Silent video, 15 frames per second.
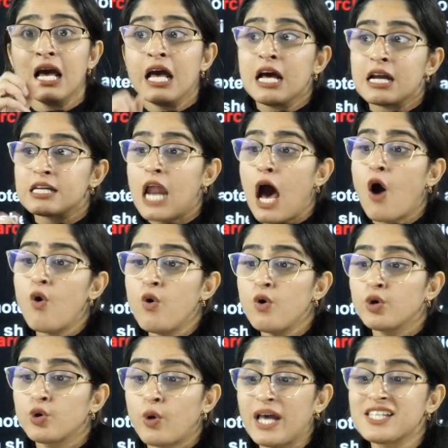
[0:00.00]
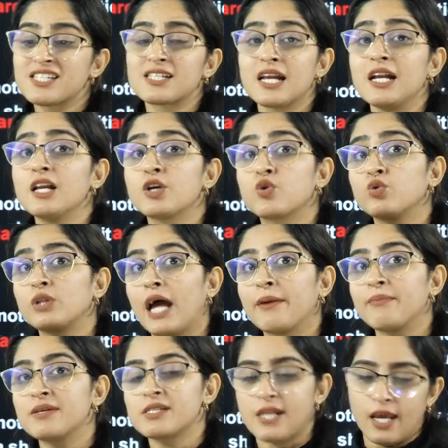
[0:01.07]
Now, do I still do that
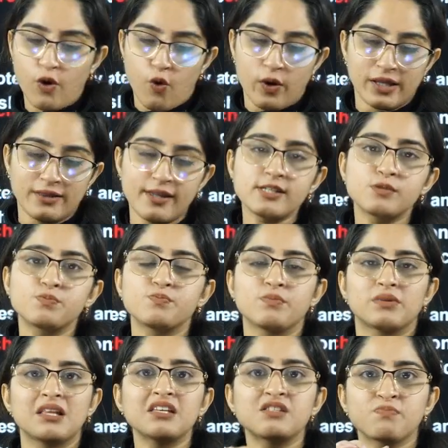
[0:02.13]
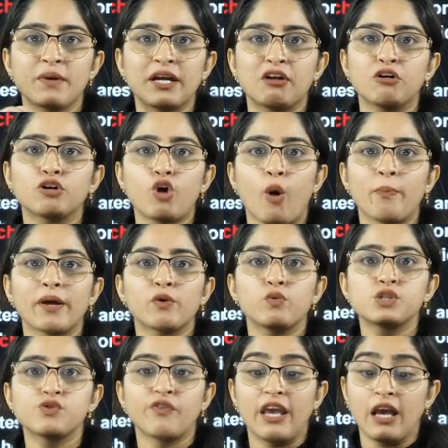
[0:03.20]
mistake? Okay, this particular topic was
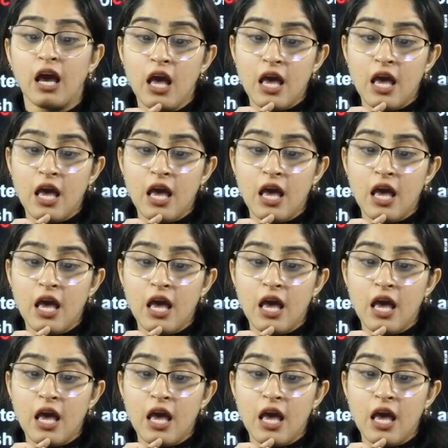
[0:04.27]
weak.